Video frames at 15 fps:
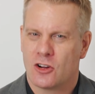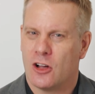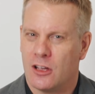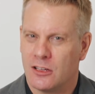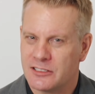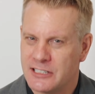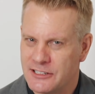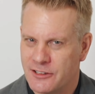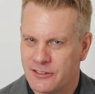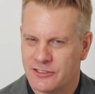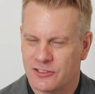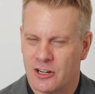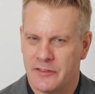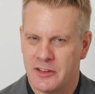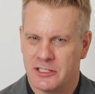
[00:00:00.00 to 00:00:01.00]
call center
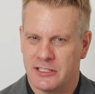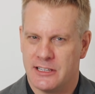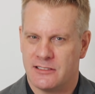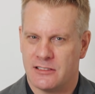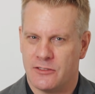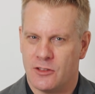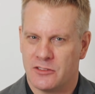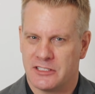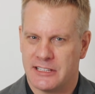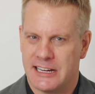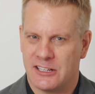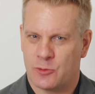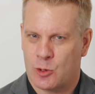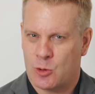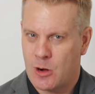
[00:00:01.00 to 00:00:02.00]
services and those
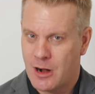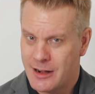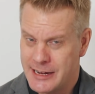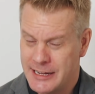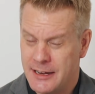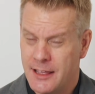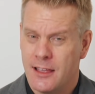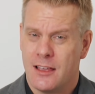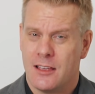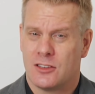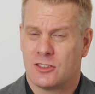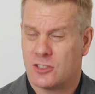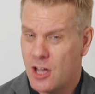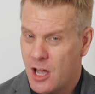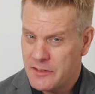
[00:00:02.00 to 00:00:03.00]
things requiring
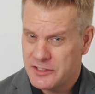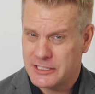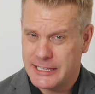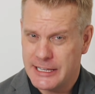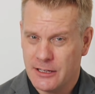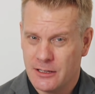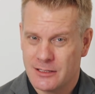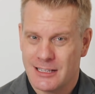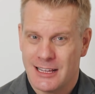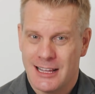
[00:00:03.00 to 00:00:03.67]
soft skills,